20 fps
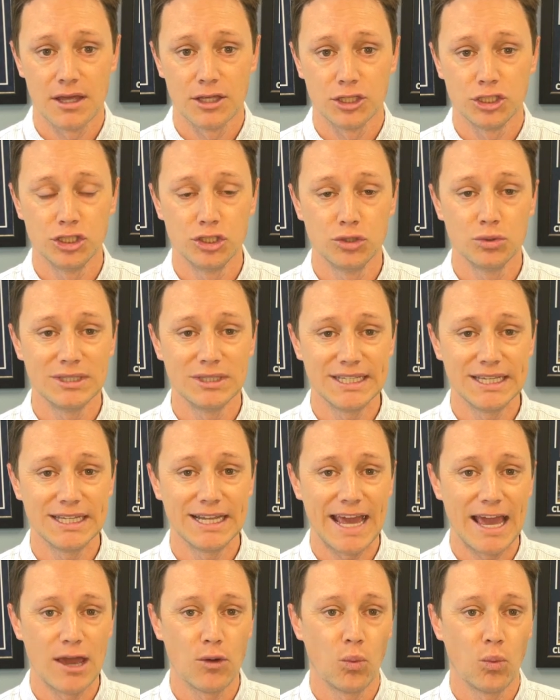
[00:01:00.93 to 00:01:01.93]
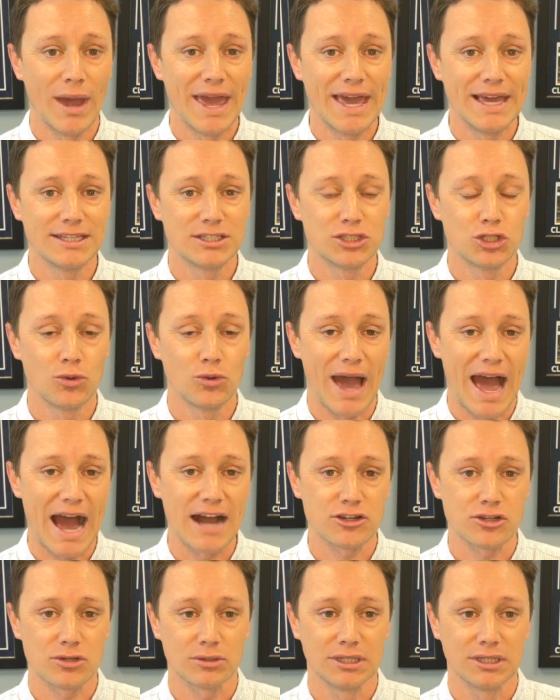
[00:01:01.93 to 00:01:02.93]
you need a way to
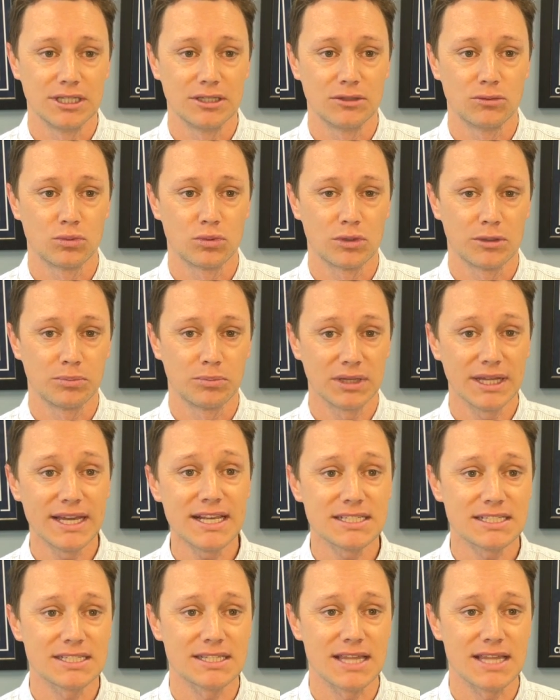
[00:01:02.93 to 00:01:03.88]
actually replace